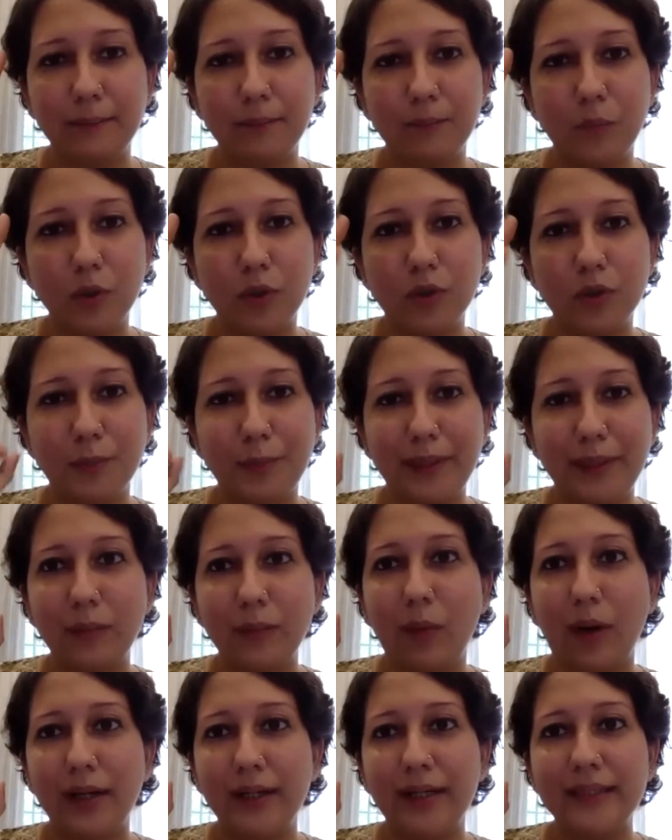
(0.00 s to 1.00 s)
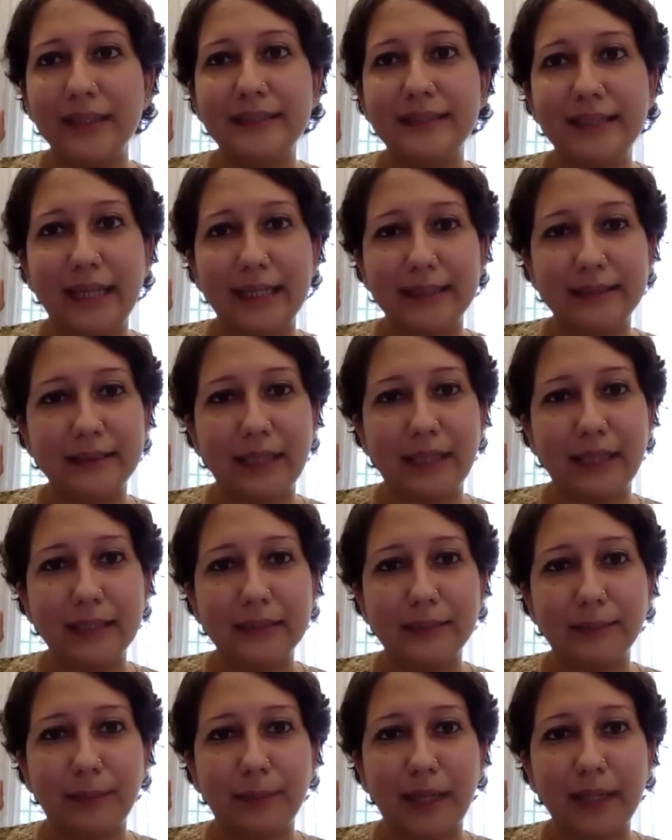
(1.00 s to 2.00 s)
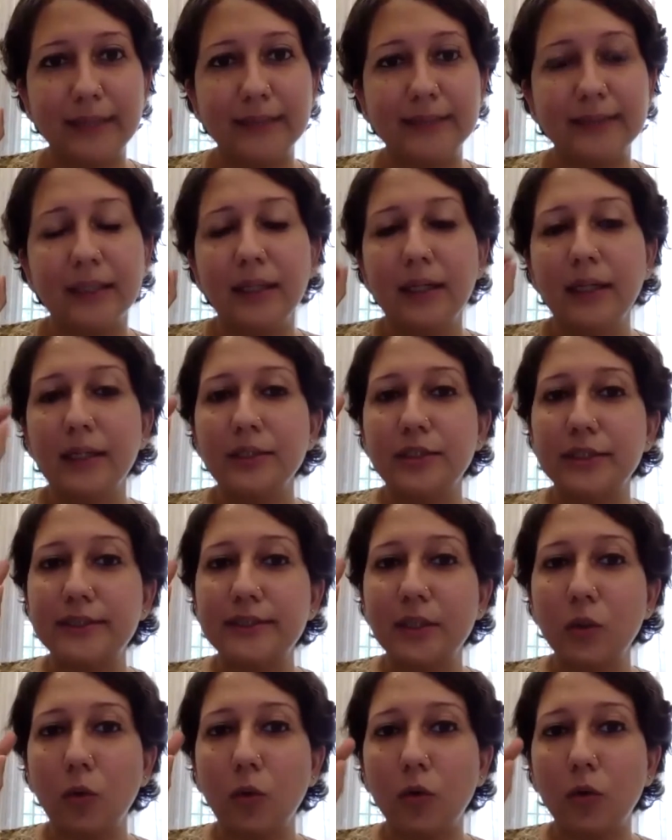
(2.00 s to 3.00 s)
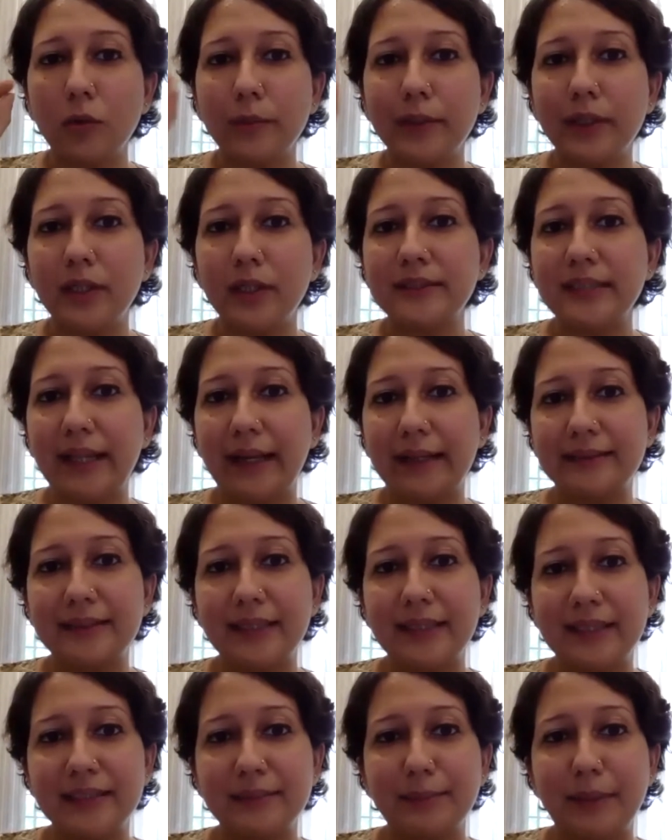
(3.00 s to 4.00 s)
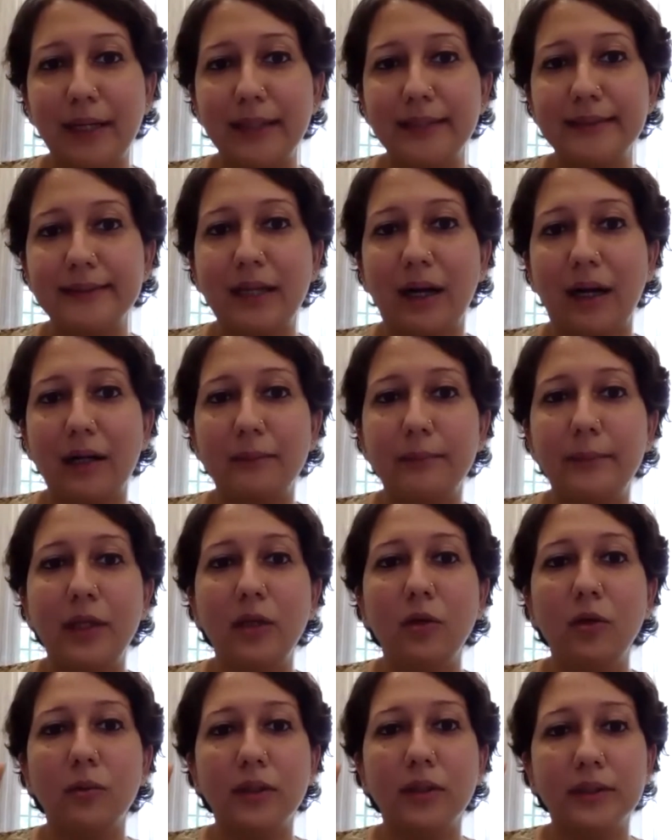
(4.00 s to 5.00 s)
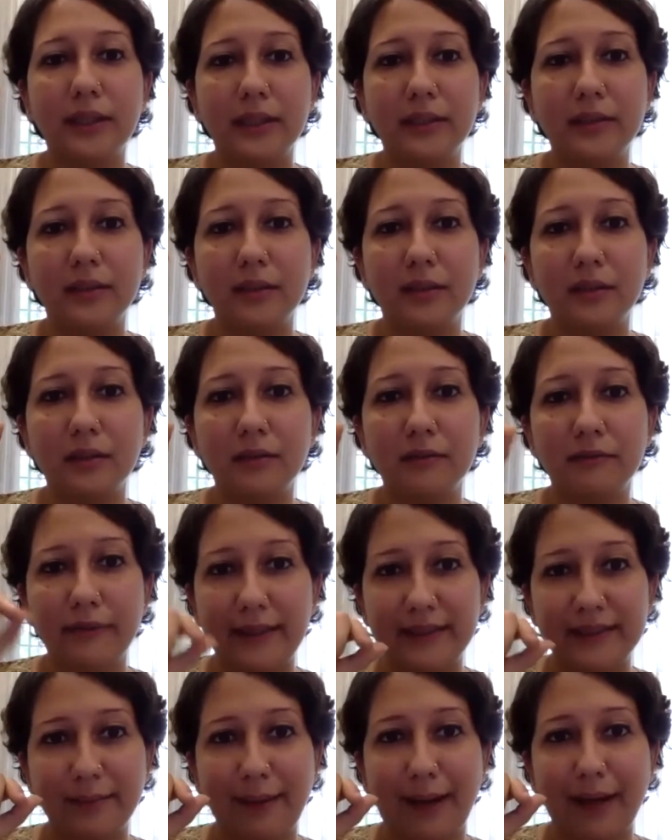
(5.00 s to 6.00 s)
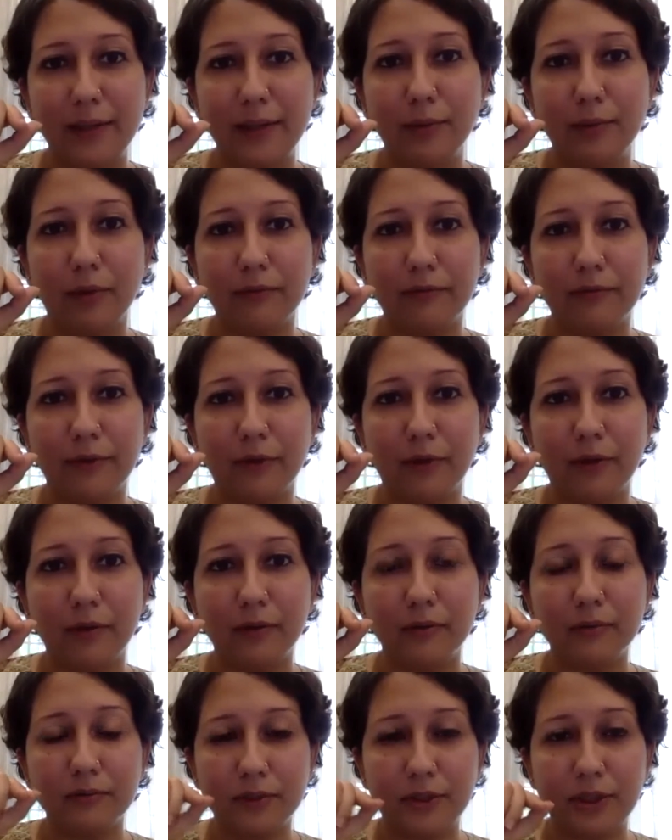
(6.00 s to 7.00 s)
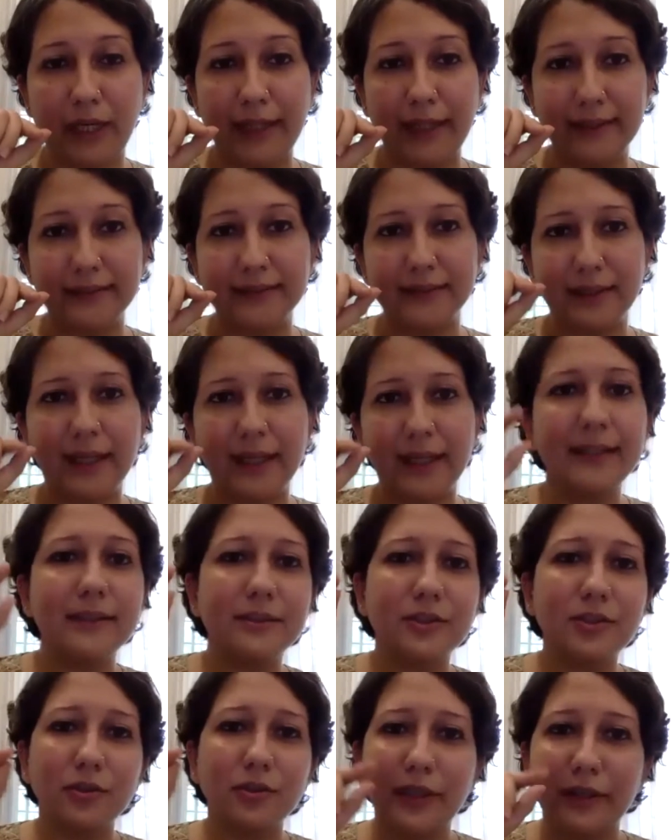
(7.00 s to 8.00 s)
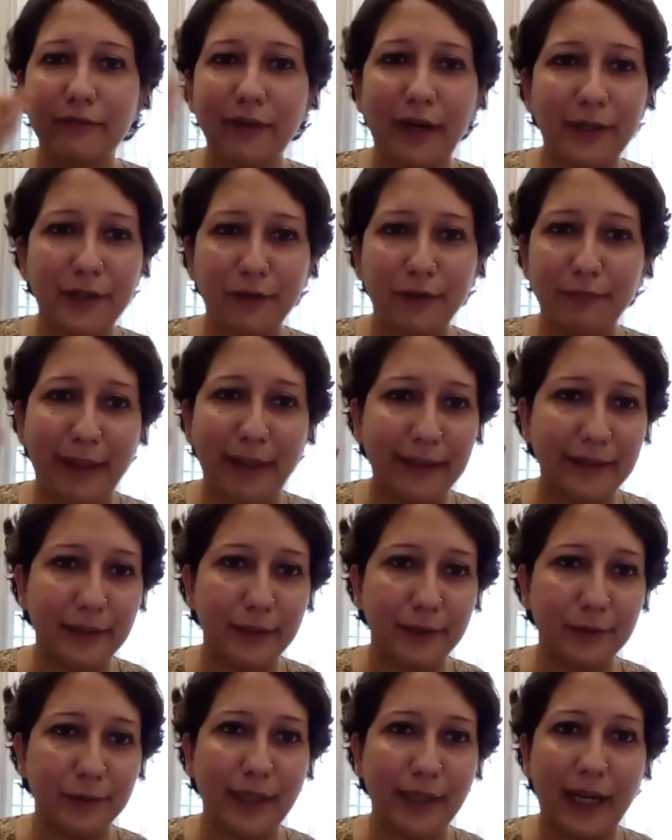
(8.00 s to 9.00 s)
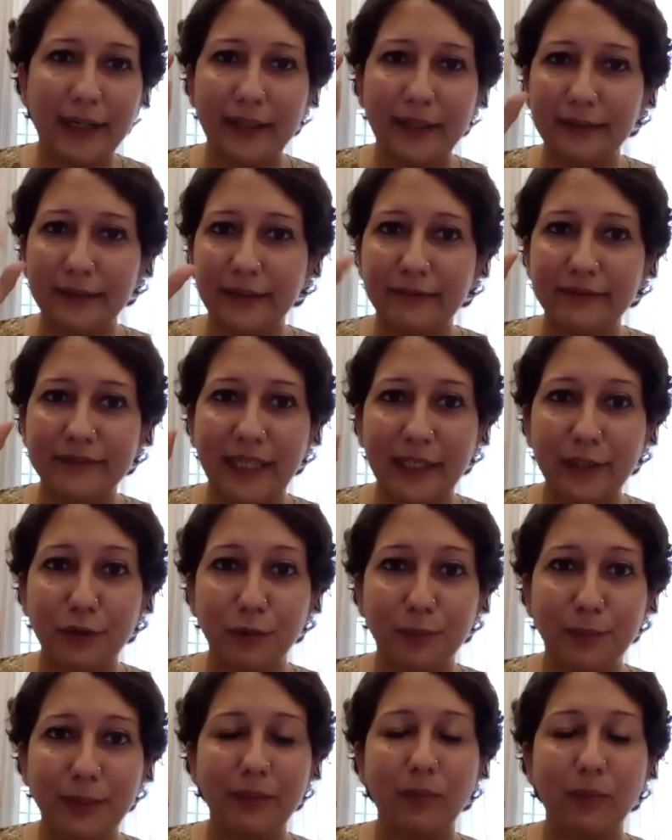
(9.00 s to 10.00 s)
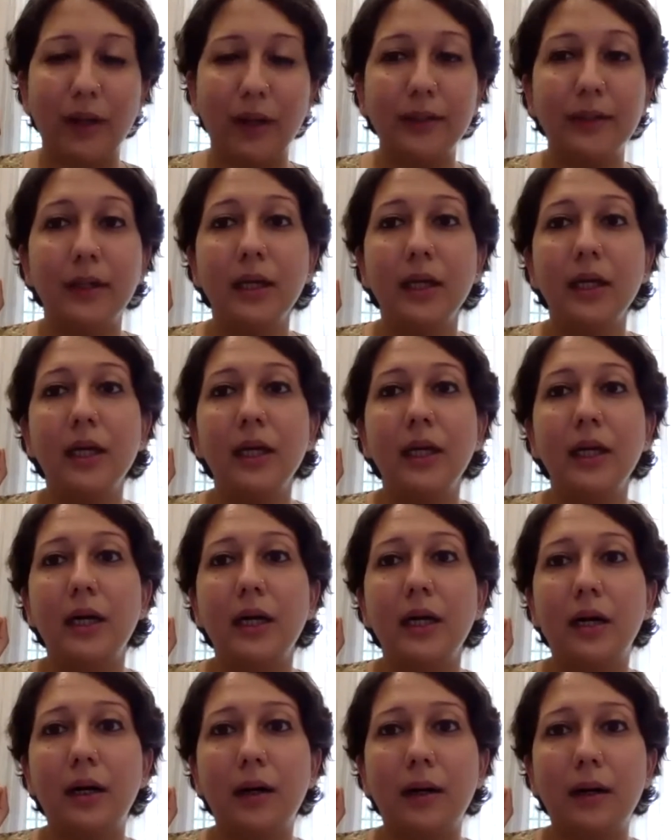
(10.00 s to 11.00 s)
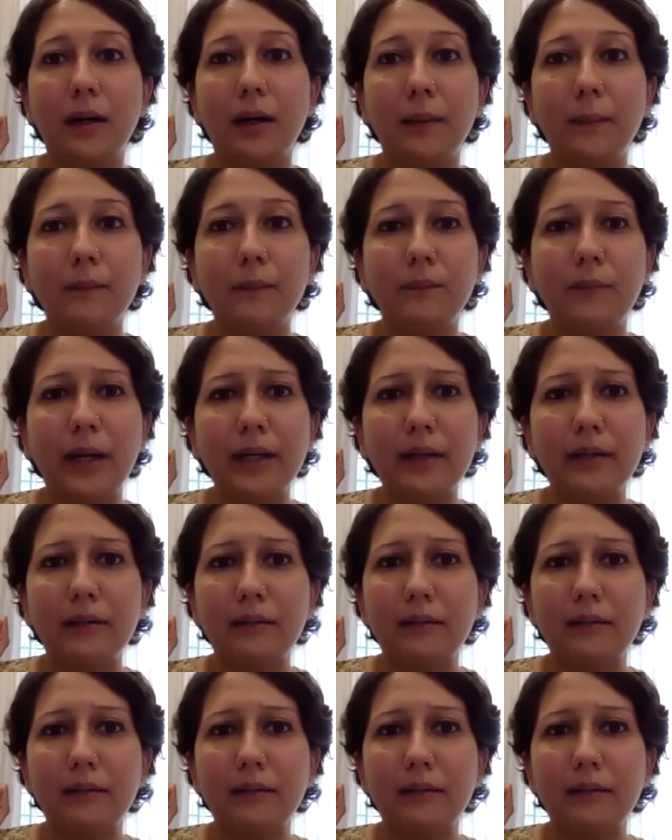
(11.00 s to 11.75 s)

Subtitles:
put rupee one as the exercise price. Just a note over here is that exercise price can't be lower than the face value of your shares, right? So they've kind of pegged it to that and they've said rupee one. But